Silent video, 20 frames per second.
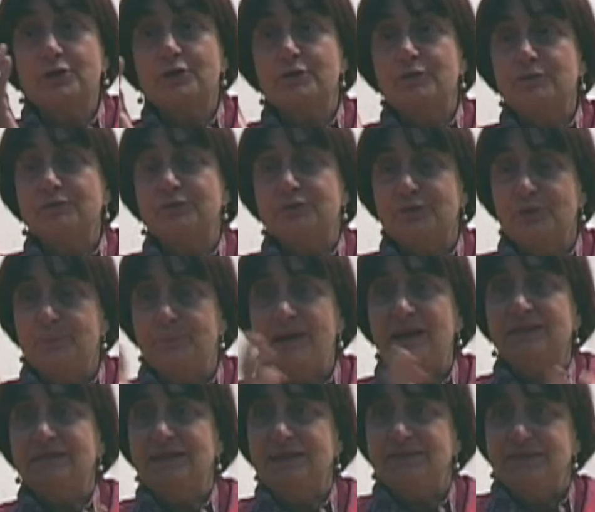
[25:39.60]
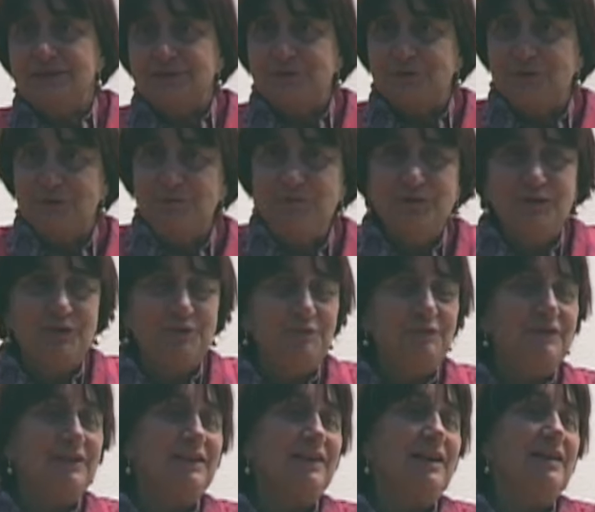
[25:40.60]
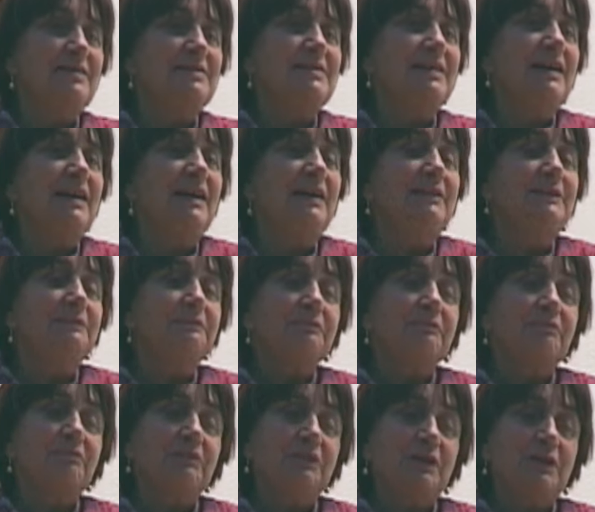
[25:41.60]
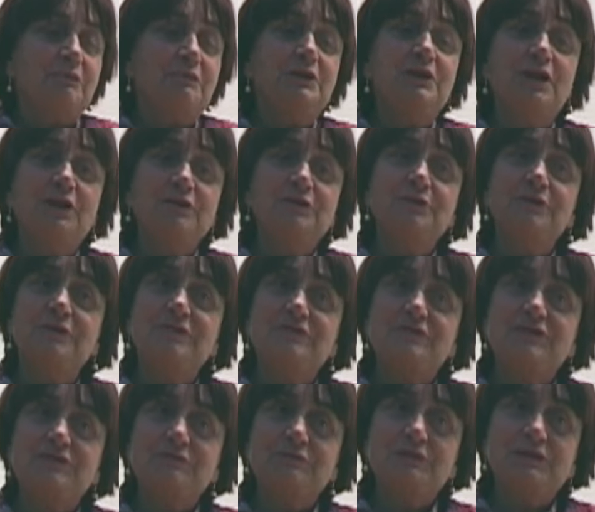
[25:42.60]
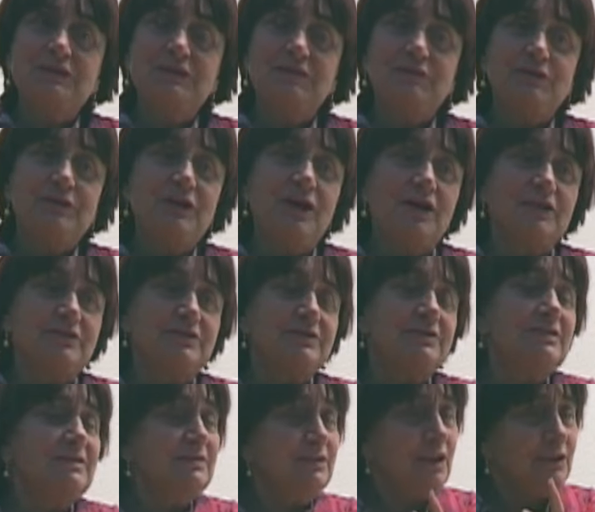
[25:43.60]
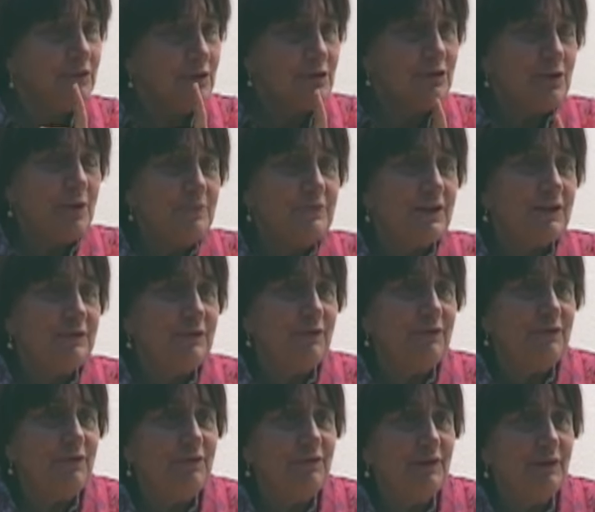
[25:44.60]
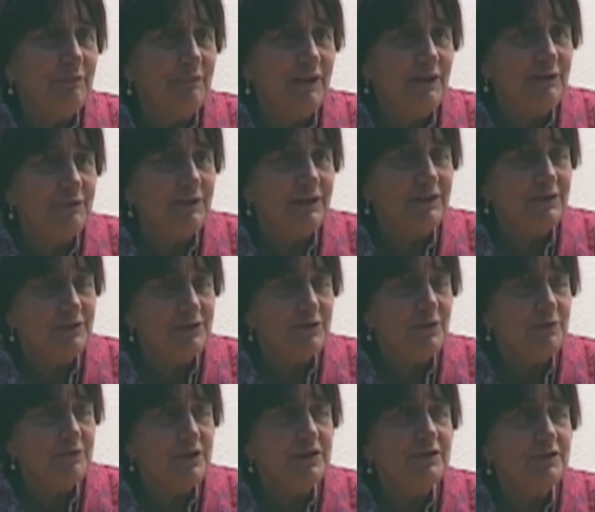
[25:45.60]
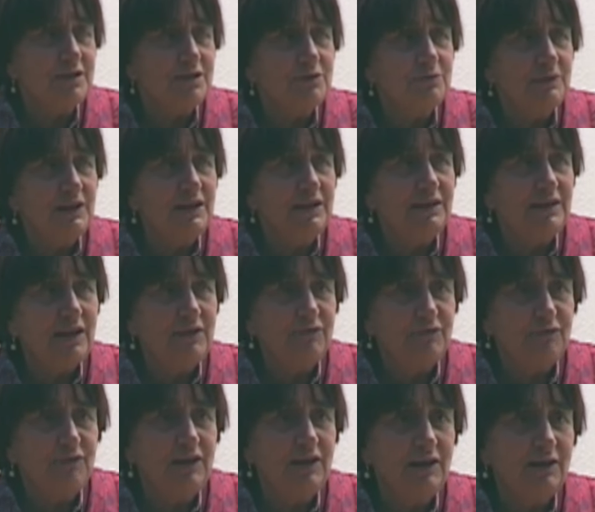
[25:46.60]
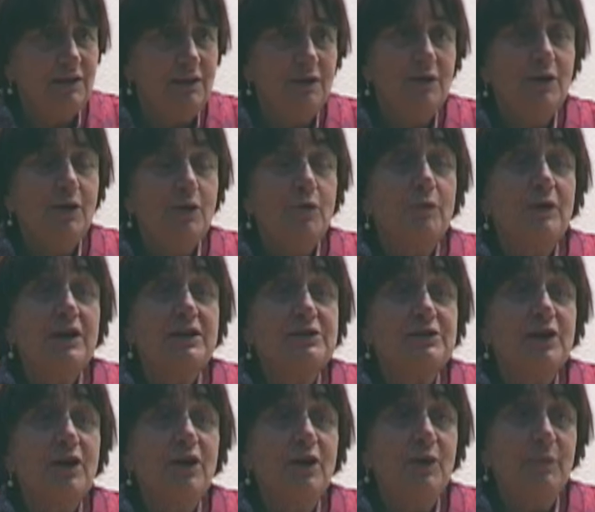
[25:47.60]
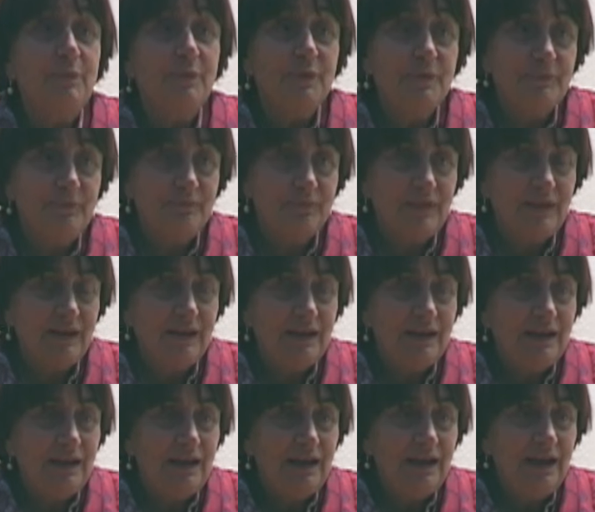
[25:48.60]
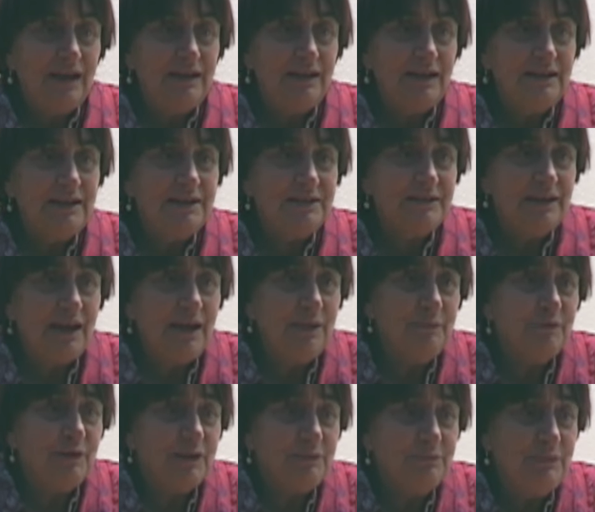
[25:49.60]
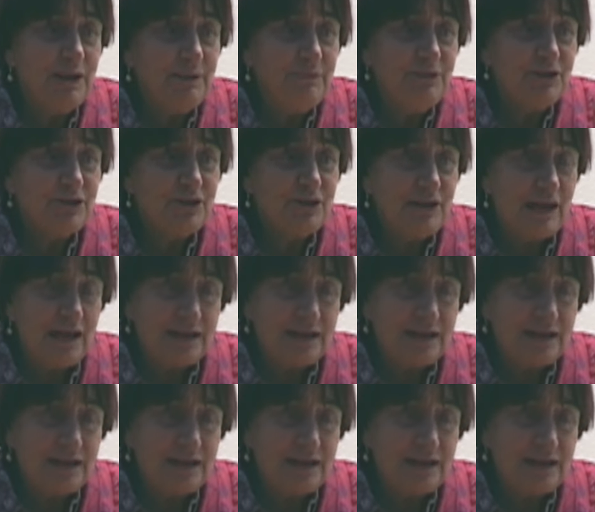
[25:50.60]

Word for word: so, so bad that it could be cancer, and we don't know if she will live or not. It's not the subject of the film, by the way. The subject is really that fear wakes her up. And at a time when maybe she